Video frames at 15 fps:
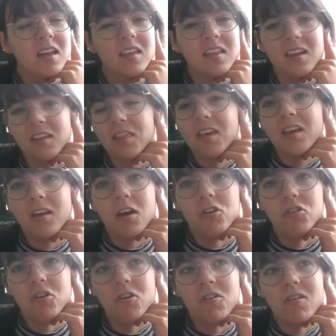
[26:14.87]
I think
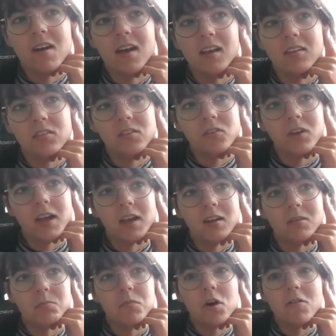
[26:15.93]
Angora, so
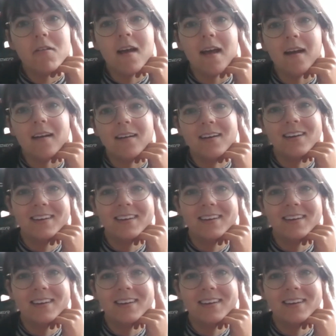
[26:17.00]
like mohair.